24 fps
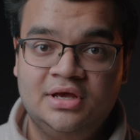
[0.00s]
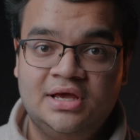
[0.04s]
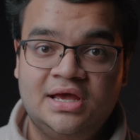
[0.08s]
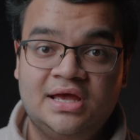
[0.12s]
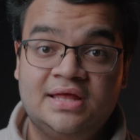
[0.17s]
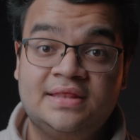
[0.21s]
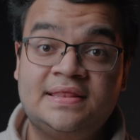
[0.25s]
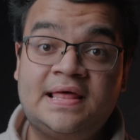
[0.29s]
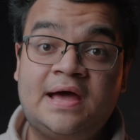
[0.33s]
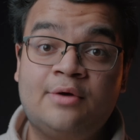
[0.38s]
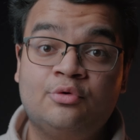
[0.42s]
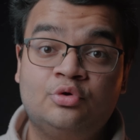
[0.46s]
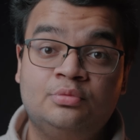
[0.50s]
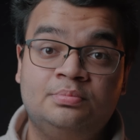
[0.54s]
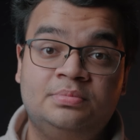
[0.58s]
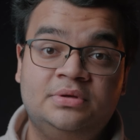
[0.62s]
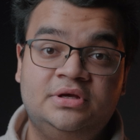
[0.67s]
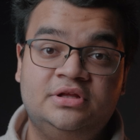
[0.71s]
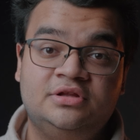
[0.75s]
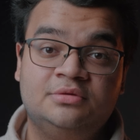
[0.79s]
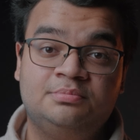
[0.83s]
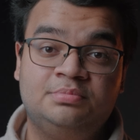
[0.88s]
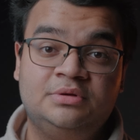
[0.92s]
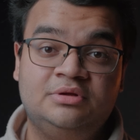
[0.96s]
and that would be
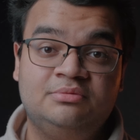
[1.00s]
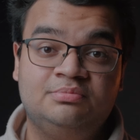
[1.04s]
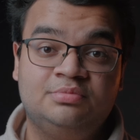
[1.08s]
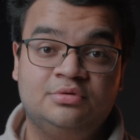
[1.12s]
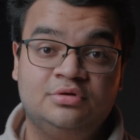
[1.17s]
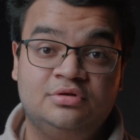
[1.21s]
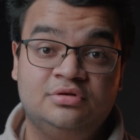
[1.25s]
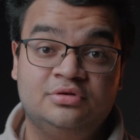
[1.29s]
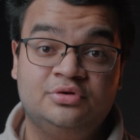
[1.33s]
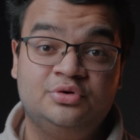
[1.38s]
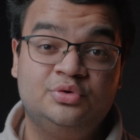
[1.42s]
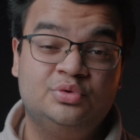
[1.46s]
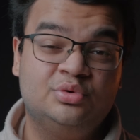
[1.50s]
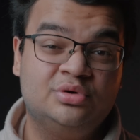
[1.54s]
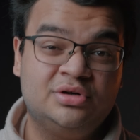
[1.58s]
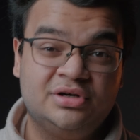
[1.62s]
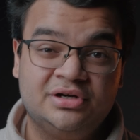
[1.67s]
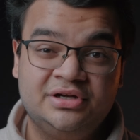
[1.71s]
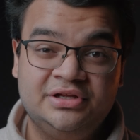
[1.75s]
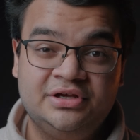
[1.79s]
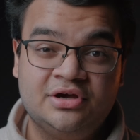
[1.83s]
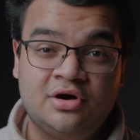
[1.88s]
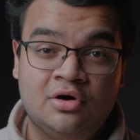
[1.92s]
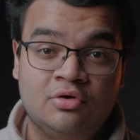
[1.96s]
the people who
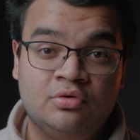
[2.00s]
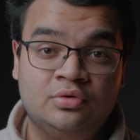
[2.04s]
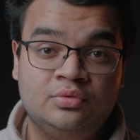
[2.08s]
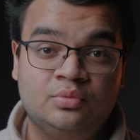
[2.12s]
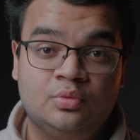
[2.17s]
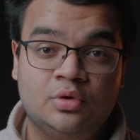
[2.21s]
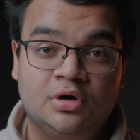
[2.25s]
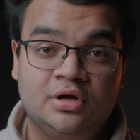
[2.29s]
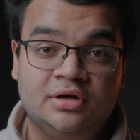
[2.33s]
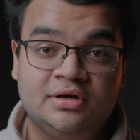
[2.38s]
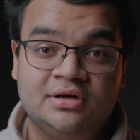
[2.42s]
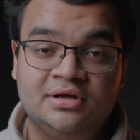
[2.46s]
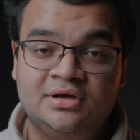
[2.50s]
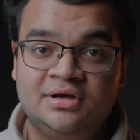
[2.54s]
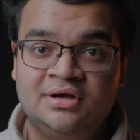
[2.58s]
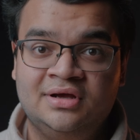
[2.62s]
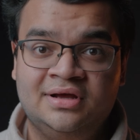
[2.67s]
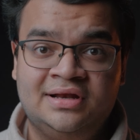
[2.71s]
already own one.